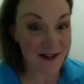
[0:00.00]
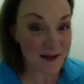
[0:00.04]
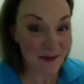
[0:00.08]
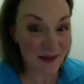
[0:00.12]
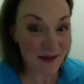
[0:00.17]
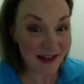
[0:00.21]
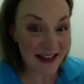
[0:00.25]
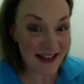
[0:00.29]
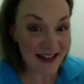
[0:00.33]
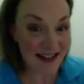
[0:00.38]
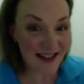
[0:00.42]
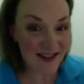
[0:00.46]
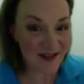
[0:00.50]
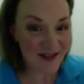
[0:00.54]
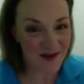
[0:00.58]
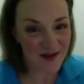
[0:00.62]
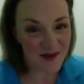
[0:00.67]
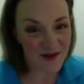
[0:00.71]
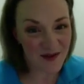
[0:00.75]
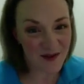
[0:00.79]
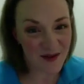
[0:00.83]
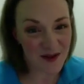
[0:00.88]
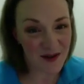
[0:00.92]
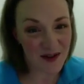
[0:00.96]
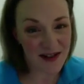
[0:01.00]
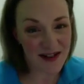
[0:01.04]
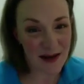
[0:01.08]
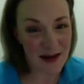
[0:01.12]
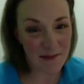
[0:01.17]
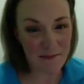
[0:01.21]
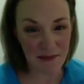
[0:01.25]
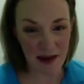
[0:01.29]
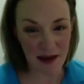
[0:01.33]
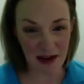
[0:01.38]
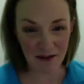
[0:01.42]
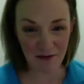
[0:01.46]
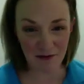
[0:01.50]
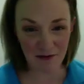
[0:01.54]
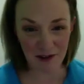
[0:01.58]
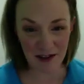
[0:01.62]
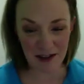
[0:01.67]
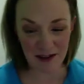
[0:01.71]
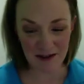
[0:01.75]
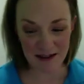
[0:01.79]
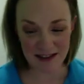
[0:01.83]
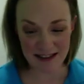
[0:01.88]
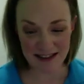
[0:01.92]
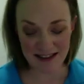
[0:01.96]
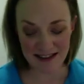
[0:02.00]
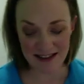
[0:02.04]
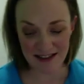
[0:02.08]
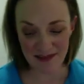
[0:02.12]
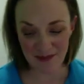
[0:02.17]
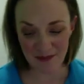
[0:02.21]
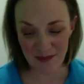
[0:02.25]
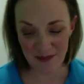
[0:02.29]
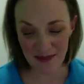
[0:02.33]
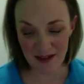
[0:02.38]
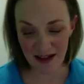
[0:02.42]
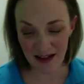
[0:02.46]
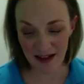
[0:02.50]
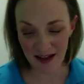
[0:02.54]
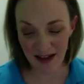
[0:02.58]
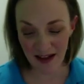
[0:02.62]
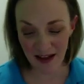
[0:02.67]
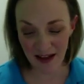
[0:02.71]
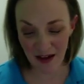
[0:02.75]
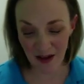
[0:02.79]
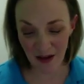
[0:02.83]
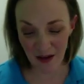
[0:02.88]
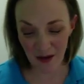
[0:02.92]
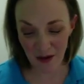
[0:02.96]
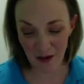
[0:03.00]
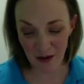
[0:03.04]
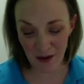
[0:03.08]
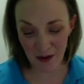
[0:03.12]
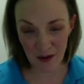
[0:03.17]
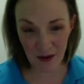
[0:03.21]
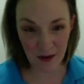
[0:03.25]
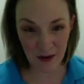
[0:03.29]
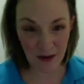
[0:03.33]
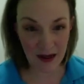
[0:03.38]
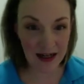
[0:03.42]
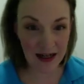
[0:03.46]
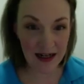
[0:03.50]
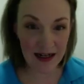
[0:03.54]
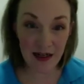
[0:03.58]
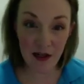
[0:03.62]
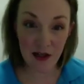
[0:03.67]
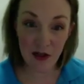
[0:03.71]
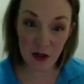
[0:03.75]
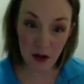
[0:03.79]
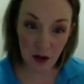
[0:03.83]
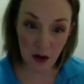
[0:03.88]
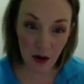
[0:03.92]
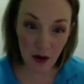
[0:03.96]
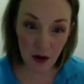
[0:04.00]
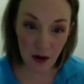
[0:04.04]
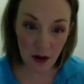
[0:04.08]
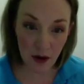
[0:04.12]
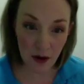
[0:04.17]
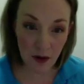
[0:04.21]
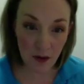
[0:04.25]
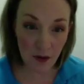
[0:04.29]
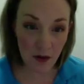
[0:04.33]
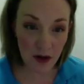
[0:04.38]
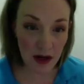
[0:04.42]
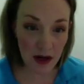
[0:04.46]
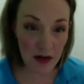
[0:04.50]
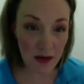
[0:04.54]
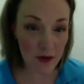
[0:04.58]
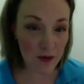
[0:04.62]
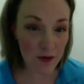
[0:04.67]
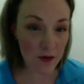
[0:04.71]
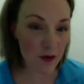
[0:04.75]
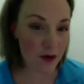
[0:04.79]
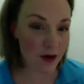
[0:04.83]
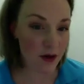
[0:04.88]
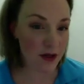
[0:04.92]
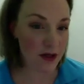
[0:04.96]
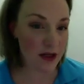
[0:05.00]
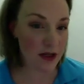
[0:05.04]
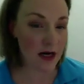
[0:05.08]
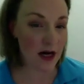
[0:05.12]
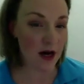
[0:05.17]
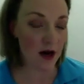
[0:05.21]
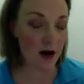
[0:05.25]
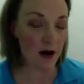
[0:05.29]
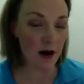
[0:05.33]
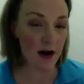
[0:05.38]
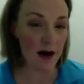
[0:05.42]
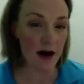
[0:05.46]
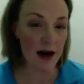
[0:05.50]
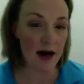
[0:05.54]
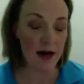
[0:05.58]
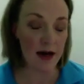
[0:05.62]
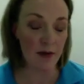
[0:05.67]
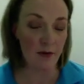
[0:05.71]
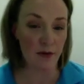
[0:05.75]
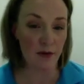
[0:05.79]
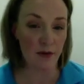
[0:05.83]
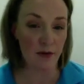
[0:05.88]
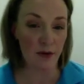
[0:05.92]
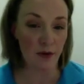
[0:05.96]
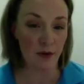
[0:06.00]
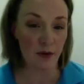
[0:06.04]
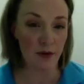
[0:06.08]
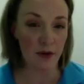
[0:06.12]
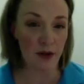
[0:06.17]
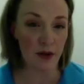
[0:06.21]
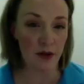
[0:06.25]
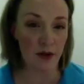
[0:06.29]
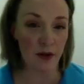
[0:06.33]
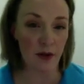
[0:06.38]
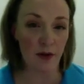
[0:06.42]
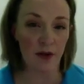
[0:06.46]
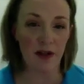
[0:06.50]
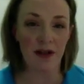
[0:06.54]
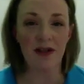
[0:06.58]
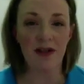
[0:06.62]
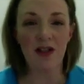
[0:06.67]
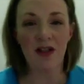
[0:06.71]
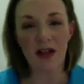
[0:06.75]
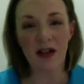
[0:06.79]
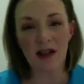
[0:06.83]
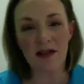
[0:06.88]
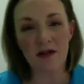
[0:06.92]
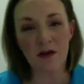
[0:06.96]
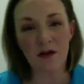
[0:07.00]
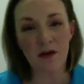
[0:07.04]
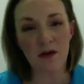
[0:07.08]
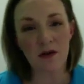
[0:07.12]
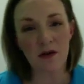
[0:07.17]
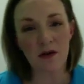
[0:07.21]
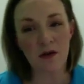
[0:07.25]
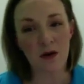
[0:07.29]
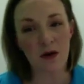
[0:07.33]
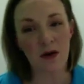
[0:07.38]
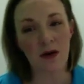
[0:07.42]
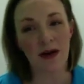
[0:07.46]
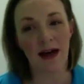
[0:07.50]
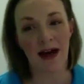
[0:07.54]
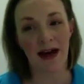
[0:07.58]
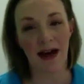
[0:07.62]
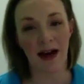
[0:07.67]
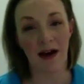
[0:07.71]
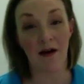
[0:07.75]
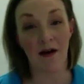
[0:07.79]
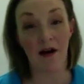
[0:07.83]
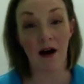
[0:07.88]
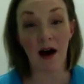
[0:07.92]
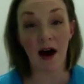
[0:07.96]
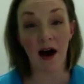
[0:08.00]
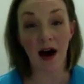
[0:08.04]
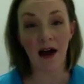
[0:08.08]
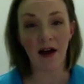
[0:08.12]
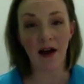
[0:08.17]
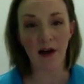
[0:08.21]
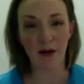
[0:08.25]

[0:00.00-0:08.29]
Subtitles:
please look us up and follow us. Alrighty, so what I thought I would also do is just go through how I